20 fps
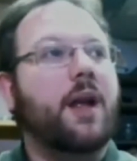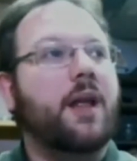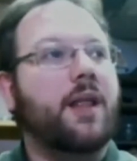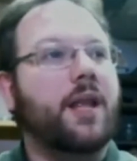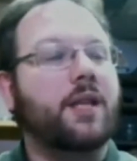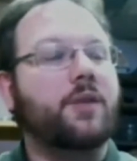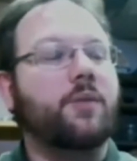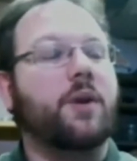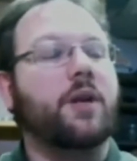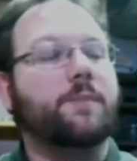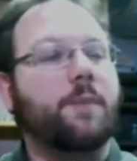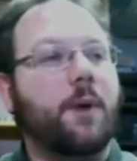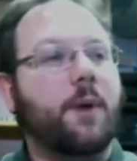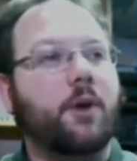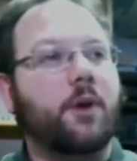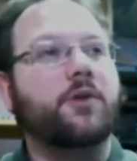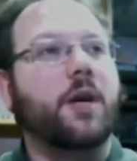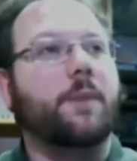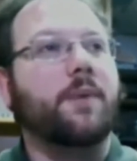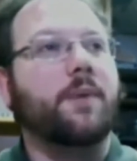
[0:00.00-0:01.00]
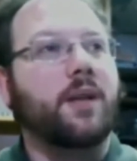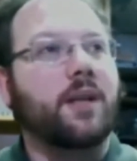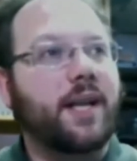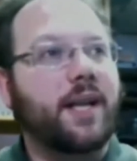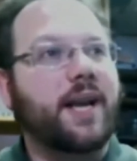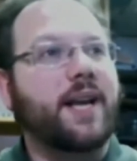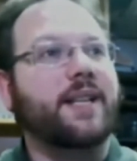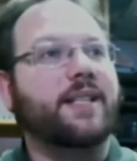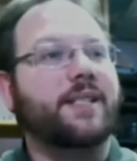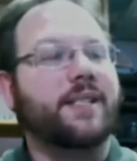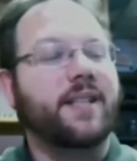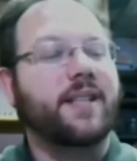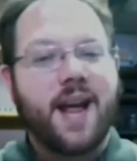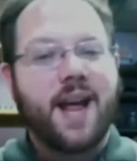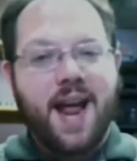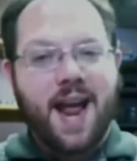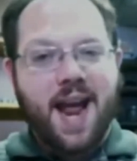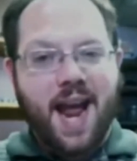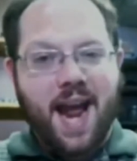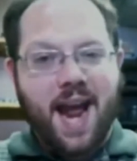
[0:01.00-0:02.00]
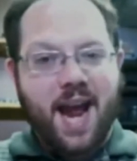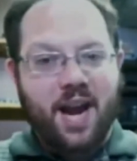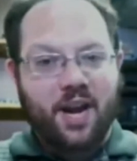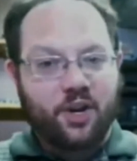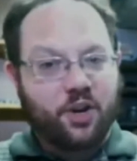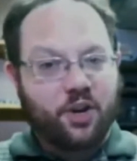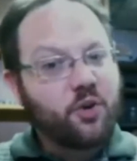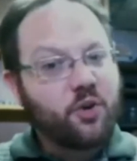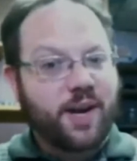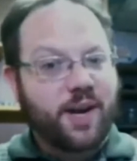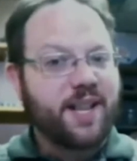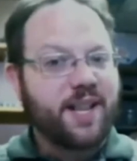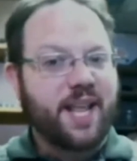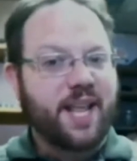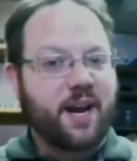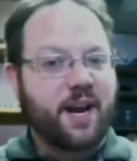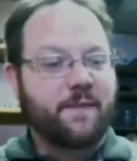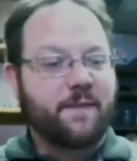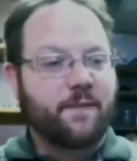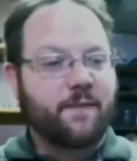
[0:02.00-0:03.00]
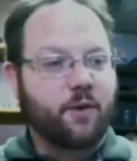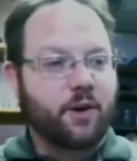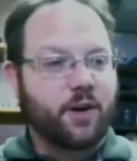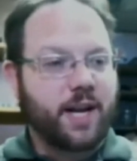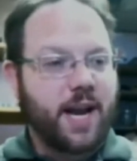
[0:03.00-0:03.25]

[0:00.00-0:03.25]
This one is post up a list, and you're in there for